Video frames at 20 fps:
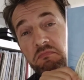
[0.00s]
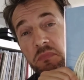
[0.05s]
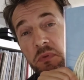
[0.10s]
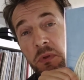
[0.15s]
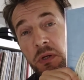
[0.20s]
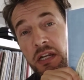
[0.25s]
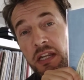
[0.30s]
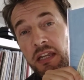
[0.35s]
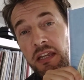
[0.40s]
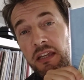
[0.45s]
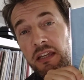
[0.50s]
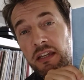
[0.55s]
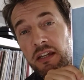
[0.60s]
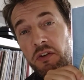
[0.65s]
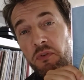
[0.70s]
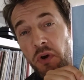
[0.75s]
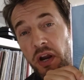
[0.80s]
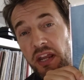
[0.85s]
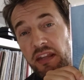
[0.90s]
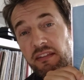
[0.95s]
really
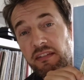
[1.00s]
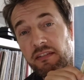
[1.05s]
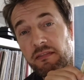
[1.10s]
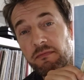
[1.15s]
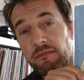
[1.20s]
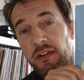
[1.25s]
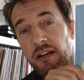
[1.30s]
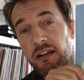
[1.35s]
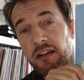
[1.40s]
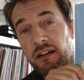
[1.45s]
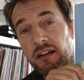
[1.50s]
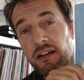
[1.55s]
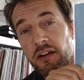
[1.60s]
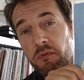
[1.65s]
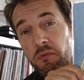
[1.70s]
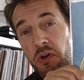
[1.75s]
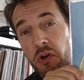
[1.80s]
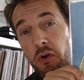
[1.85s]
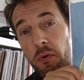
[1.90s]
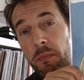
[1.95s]
great.
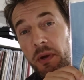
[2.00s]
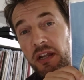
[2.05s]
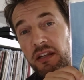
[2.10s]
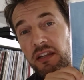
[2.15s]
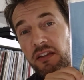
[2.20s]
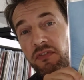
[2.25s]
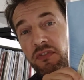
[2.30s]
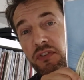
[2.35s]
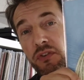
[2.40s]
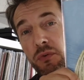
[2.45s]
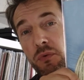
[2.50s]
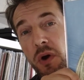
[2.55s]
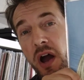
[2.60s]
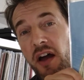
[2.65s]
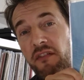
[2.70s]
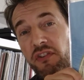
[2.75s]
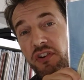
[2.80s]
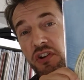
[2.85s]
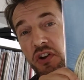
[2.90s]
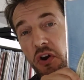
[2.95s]
I recommend if you
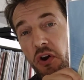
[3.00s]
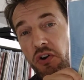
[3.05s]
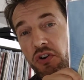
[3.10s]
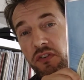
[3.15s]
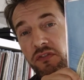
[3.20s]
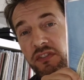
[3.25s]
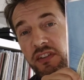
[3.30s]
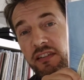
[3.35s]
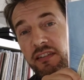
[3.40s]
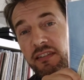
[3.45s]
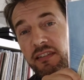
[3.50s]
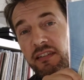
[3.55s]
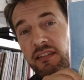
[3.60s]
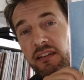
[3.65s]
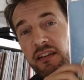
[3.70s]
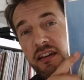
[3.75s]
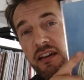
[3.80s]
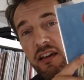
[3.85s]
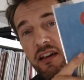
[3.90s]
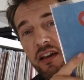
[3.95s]
haven't heard of this,
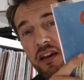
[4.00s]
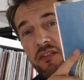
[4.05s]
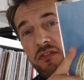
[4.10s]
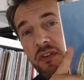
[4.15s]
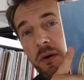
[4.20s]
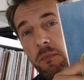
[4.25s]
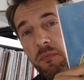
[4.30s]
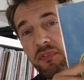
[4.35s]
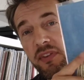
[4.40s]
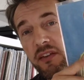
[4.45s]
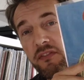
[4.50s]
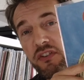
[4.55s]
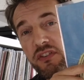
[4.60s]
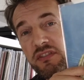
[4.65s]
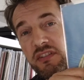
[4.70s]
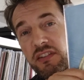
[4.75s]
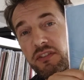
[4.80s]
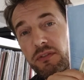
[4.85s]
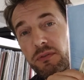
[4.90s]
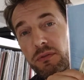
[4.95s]
from
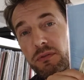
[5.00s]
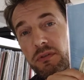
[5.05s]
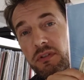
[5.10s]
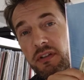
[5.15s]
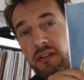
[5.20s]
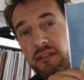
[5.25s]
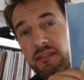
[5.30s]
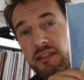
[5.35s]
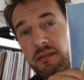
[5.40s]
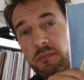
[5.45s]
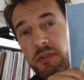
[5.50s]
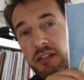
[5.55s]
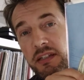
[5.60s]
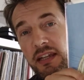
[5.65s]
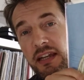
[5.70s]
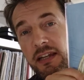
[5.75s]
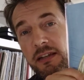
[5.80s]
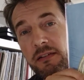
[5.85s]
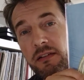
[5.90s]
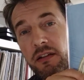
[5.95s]
72, Simon
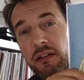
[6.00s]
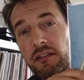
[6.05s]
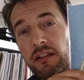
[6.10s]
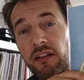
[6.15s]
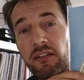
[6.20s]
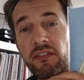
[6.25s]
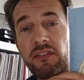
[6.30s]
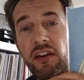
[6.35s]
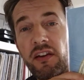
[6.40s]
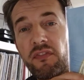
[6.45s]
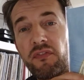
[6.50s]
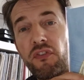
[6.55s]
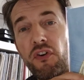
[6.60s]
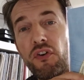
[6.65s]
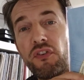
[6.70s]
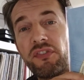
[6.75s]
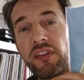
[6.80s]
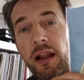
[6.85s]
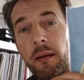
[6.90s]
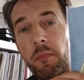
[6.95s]
Day. That's their
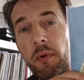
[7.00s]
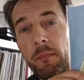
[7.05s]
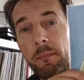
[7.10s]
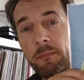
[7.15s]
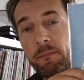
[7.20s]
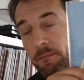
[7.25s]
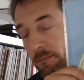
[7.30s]
first album.